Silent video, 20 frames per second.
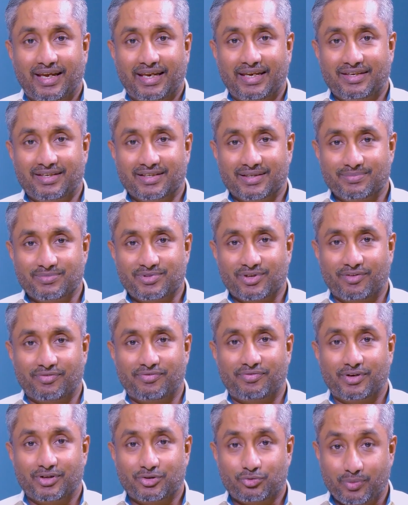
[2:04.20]
in terms
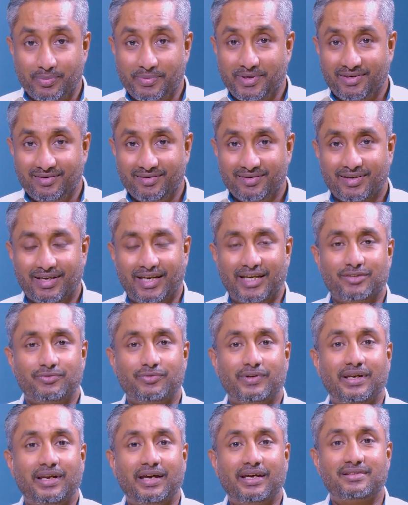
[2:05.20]
of swimming, as
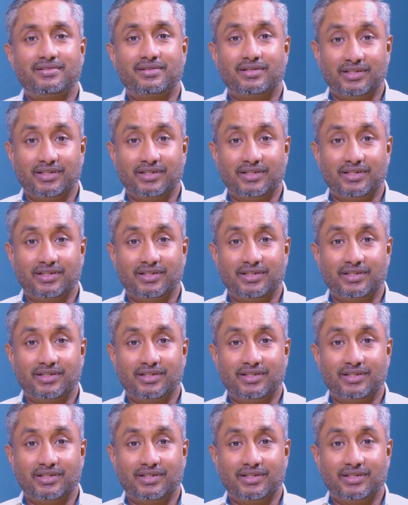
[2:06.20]
well as